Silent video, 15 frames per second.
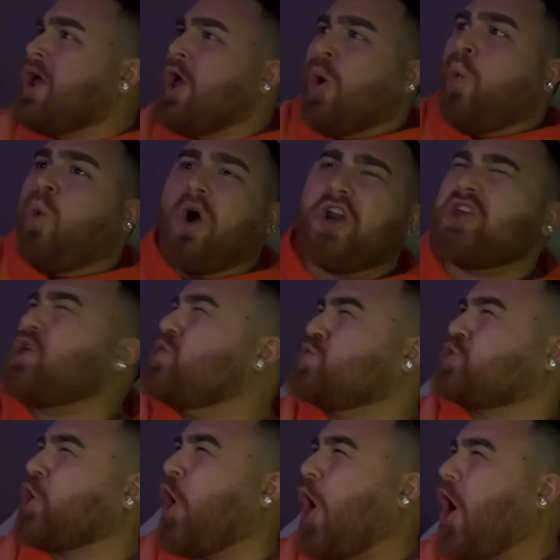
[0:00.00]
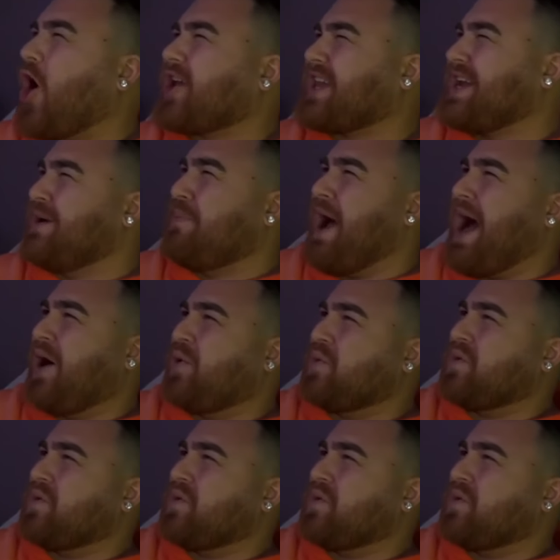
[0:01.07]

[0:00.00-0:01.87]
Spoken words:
What are you talking about?